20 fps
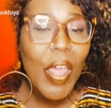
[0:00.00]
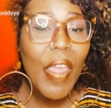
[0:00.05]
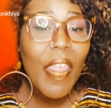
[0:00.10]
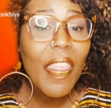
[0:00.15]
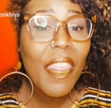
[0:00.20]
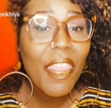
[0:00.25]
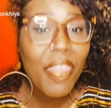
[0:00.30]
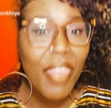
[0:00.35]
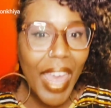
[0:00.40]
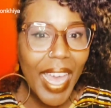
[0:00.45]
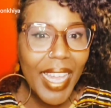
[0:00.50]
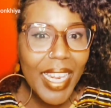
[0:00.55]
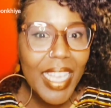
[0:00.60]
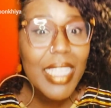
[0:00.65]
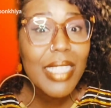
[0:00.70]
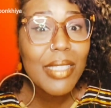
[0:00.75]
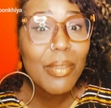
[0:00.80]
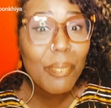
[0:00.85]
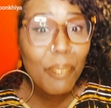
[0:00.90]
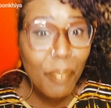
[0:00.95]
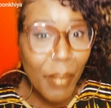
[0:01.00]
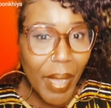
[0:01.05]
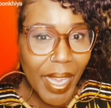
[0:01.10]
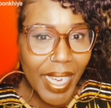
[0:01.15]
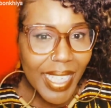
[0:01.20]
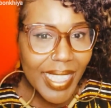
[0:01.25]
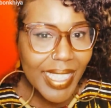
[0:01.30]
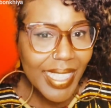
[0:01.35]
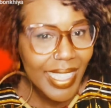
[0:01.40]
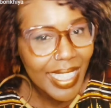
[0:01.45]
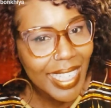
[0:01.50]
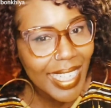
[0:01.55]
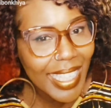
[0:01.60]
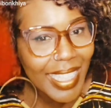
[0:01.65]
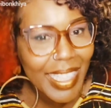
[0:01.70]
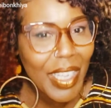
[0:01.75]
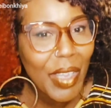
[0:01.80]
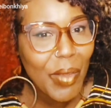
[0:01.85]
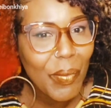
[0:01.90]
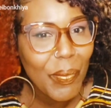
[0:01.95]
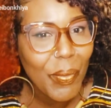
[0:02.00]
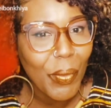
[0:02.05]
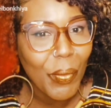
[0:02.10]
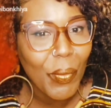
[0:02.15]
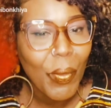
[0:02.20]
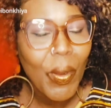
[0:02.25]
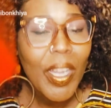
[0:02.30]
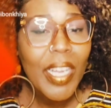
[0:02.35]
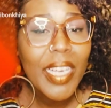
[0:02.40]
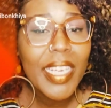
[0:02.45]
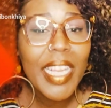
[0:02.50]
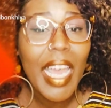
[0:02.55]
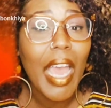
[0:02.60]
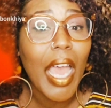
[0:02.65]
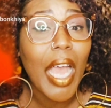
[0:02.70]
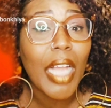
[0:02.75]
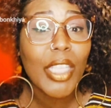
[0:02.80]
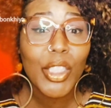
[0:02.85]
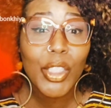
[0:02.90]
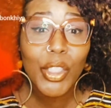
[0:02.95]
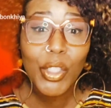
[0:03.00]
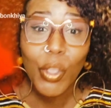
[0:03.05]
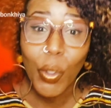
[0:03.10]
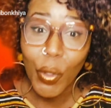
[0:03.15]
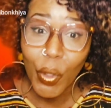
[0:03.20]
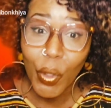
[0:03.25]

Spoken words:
That is Bait in Hebrew. Now, I'll show